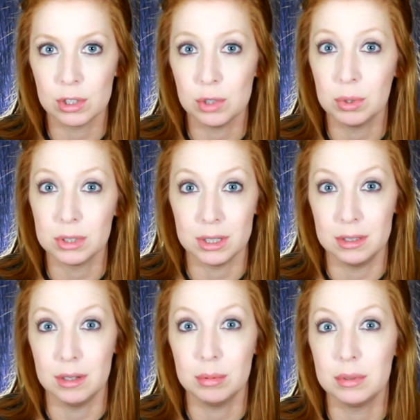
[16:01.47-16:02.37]
She worked like a
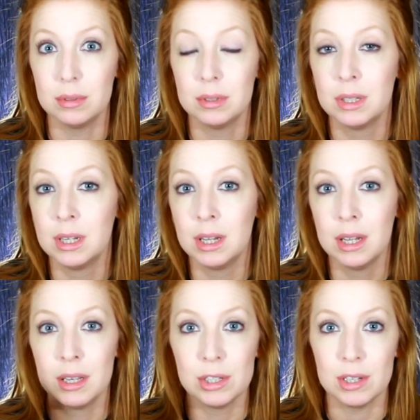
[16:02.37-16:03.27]
double
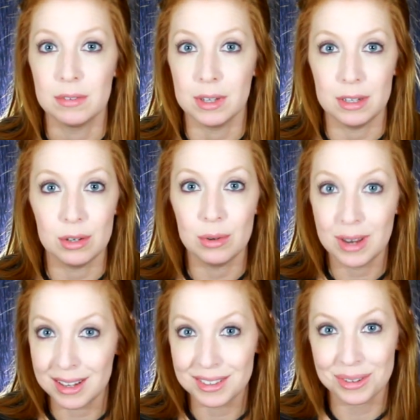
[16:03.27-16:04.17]
shift, like 2
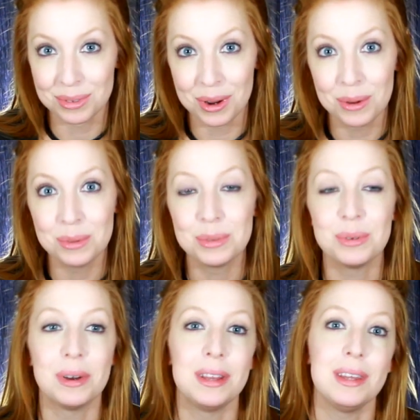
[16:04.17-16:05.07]
days in a row.
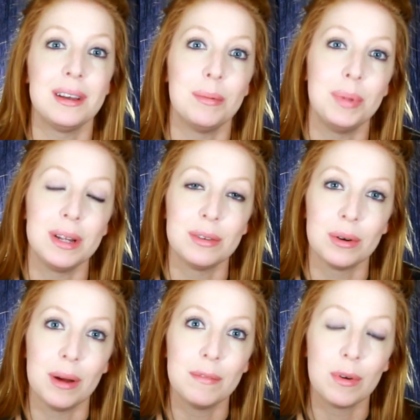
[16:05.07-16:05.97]
So I think I picked
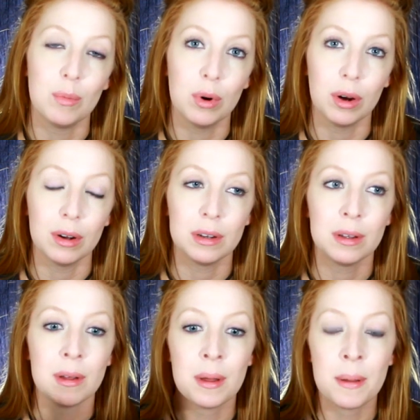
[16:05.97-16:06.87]
her up from work.